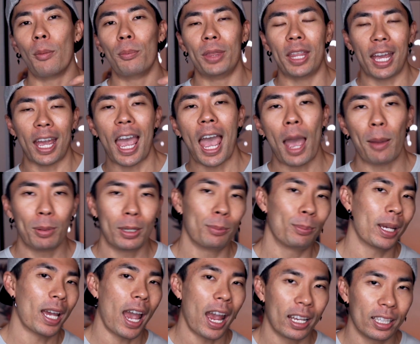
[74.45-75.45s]
that happen
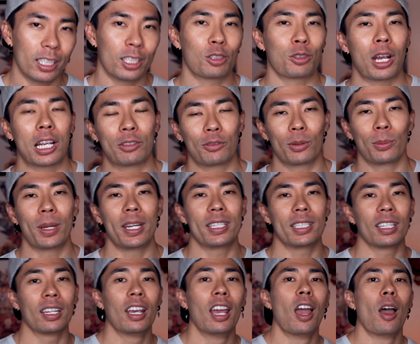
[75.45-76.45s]
behind this
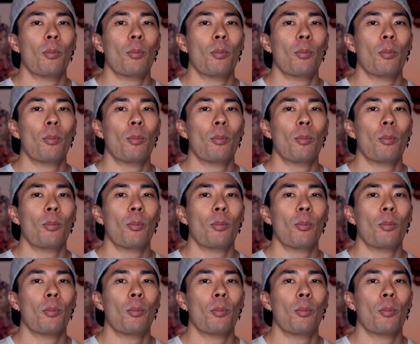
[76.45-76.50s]
transformation.